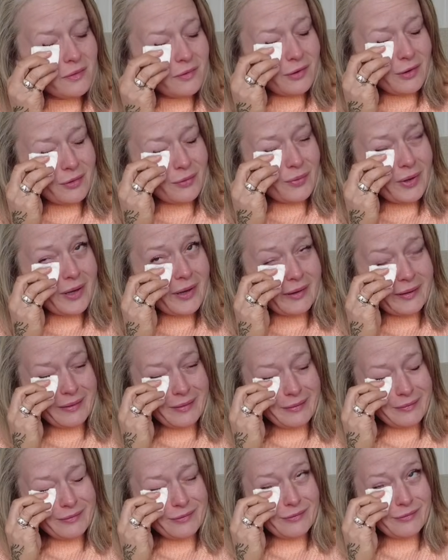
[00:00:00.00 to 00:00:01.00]

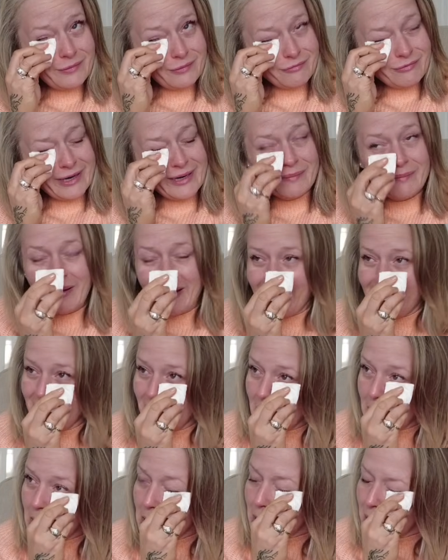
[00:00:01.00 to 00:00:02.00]
to ring
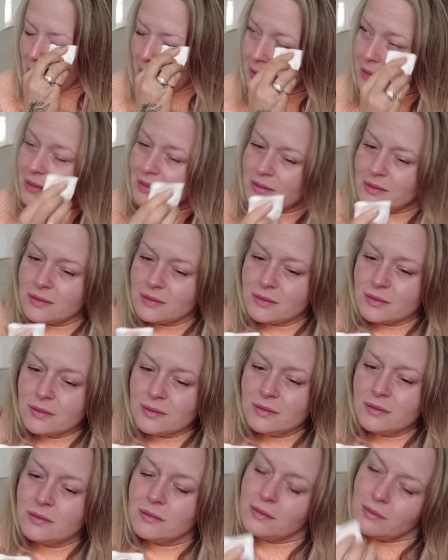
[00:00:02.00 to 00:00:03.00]
me.
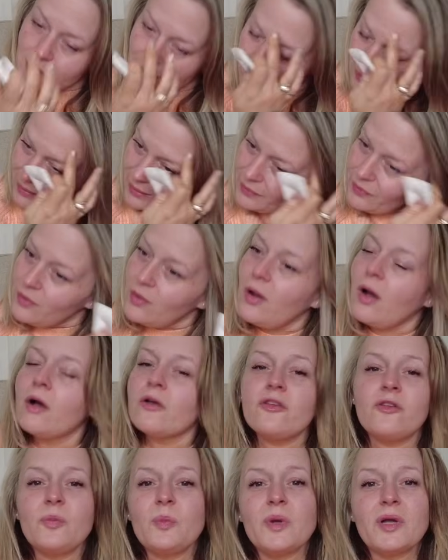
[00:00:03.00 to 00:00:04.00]
And the
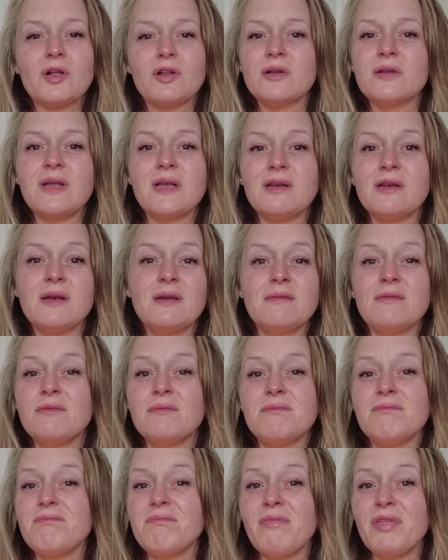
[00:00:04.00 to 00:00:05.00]
hospital didn't
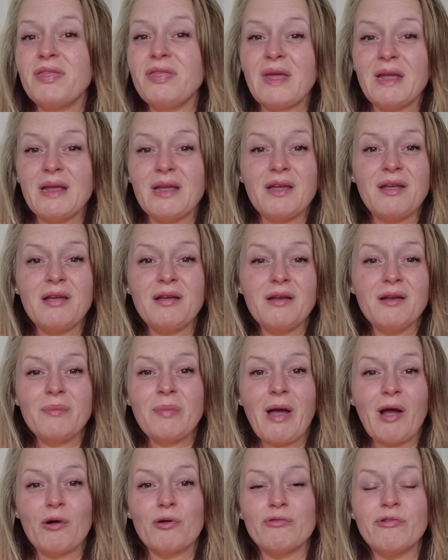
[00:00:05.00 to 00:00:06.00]
think
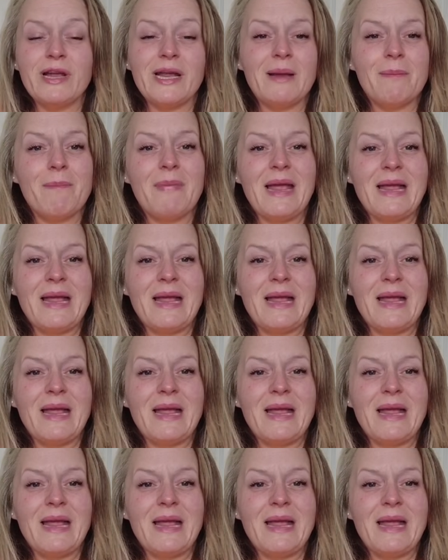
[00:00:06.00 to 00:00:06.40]
about ringing